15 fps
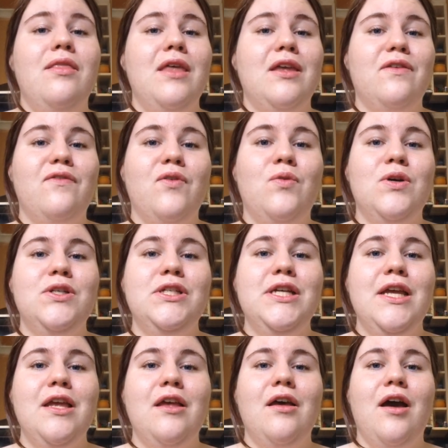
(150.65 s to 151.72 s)
Thank you for
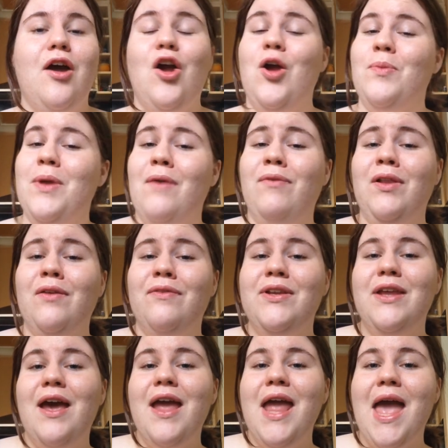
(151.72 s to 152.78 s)
watching. I hope you have a lovely
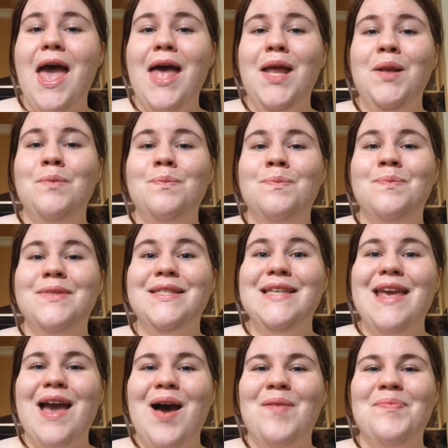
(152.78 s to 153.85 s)
day and
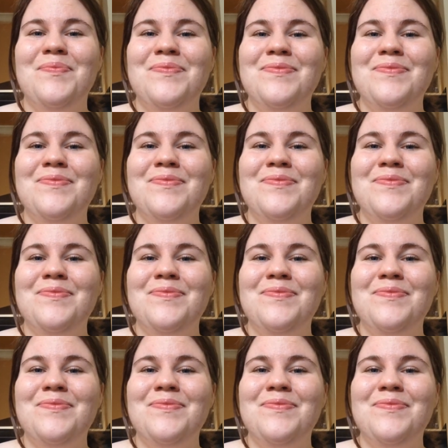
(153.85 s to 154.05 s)
see ya.